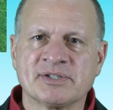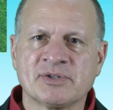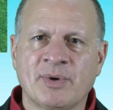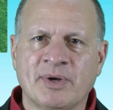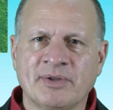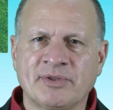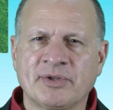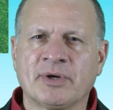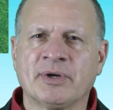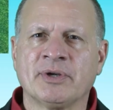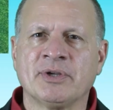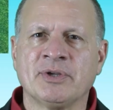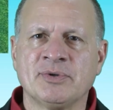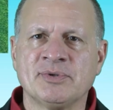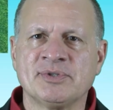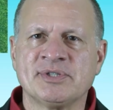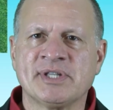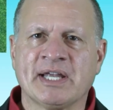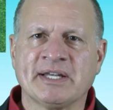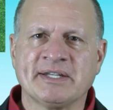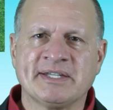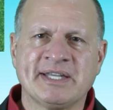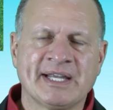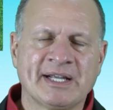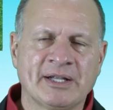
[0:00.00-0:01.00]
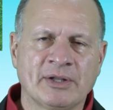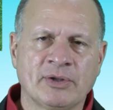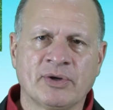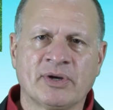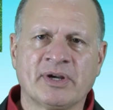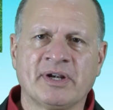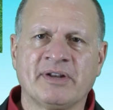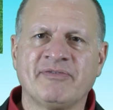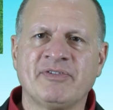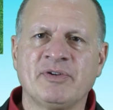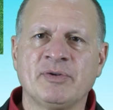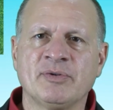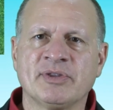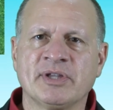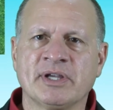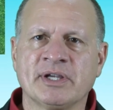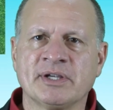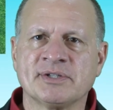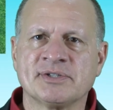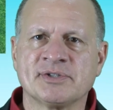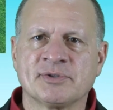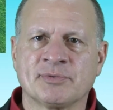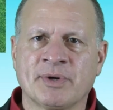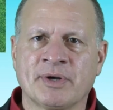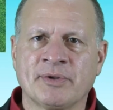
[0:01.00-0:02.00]
Go out there and use that. Take a look at a few
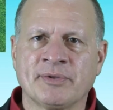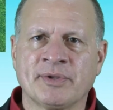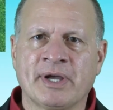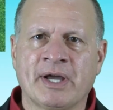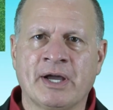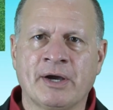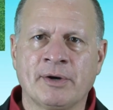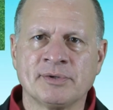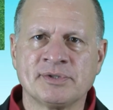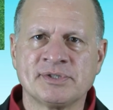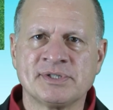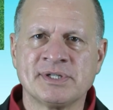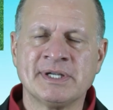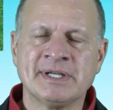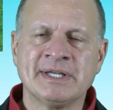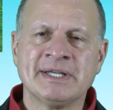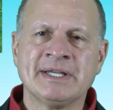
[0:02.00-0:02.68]
things around the house.